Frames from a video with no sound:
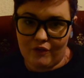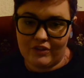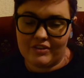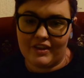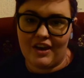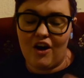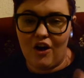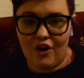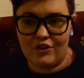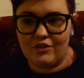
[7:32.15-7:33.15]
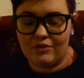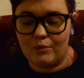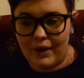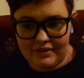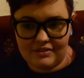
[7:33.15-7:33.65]
obviously on
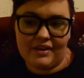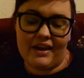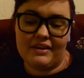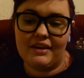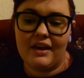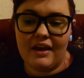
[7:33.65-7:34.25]
Wednesday.